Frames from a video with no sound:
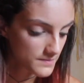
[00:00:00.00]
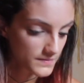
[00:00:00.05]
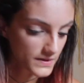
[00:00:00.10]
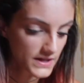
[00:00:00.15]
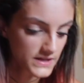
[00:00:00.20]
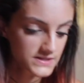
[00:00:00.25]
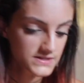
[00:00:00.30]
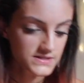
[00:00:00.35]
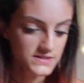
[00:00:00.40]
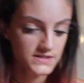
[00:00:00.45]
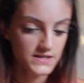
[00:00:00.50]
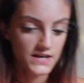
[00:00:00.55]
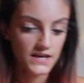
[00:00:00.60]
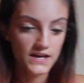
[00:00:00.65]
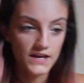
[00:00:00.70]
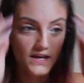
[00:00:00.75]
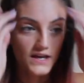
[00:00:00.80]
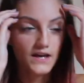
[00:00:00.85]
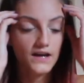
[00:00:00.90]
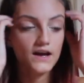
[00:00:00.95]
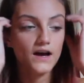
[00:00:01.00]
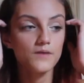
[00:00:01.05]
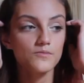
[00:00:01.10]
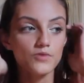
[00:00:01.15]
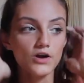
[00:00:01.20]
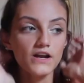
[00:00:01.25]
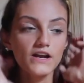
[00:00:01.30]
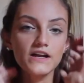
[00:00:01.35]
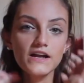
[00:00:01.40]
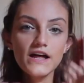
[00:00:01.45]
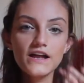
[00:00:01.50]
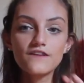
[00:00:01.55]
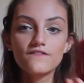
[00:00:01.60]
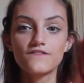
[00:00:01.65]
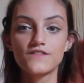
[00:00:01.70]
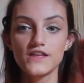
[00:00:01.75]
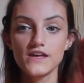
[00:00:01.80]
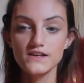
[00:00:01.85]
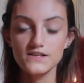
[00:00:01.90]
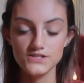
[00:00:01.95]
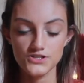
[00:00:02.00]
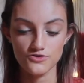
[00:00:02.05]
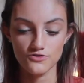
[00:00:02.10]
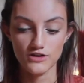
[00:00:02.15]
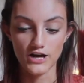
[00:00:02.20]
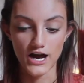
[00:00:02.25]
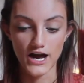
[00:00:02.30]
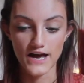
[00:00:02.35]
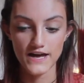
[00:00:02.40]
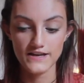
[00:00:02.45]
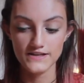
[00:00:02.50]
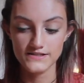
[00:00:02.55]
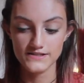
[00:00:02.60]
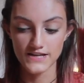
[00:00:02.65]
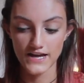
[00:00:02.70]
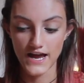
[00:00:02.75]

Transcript: Let's see. I'm running out of things, you guys.